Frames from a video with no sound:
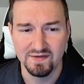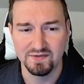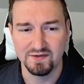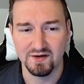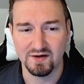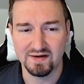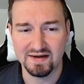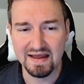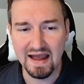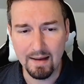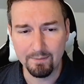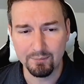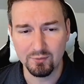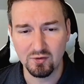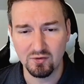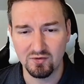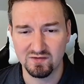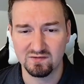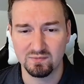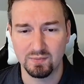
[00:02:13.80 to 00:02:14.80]
Their
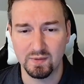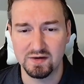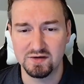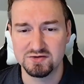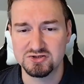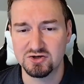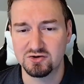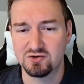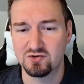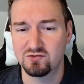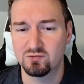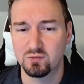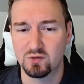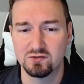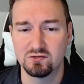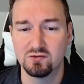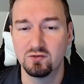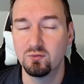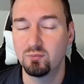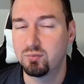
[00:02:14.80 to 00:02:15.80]
capital expenditures
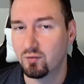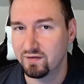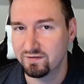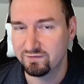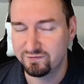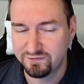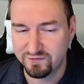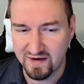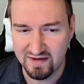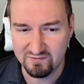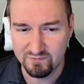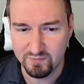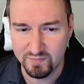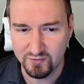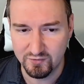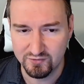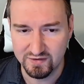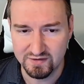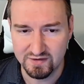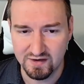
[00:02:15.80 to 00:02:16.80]
were $2.5
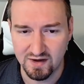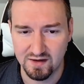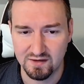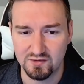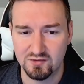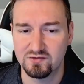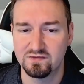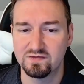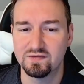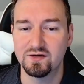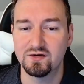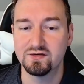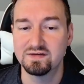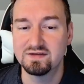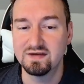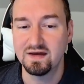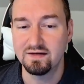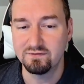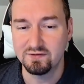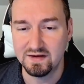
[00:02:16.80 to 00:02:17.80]
billion. Their
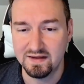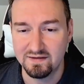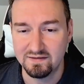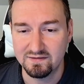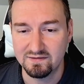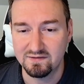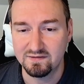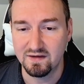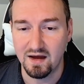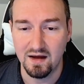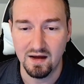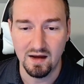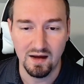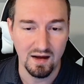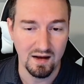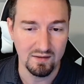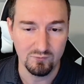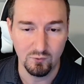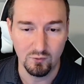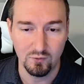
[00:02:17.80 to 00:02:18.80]
dividends
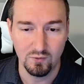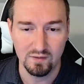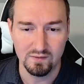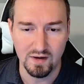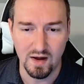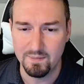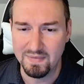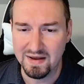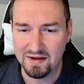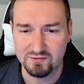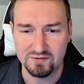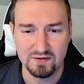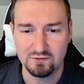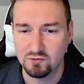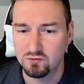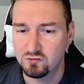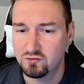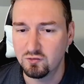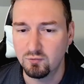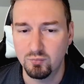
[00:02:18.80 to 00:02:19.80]
uh,
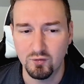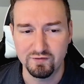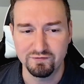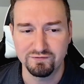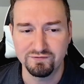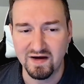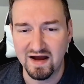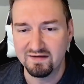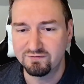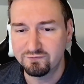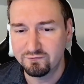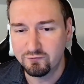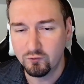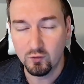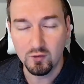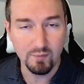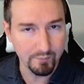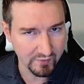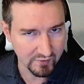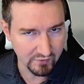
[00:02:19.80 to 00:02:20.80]
amounted to
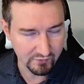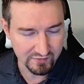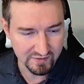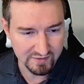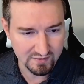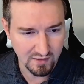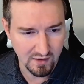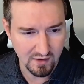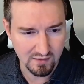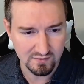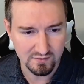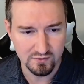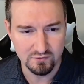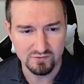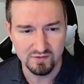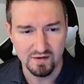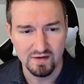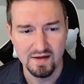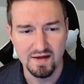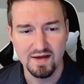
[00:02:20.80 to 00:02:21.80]
$2.54 billion.
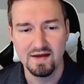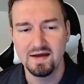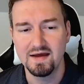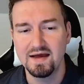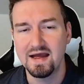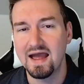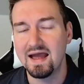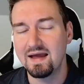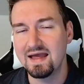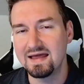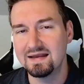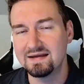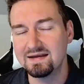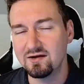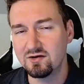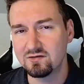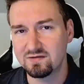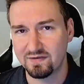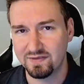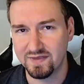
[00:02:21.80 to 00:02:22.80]
And
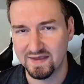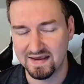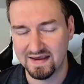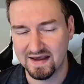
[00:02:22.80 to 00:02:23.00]
here's the thing,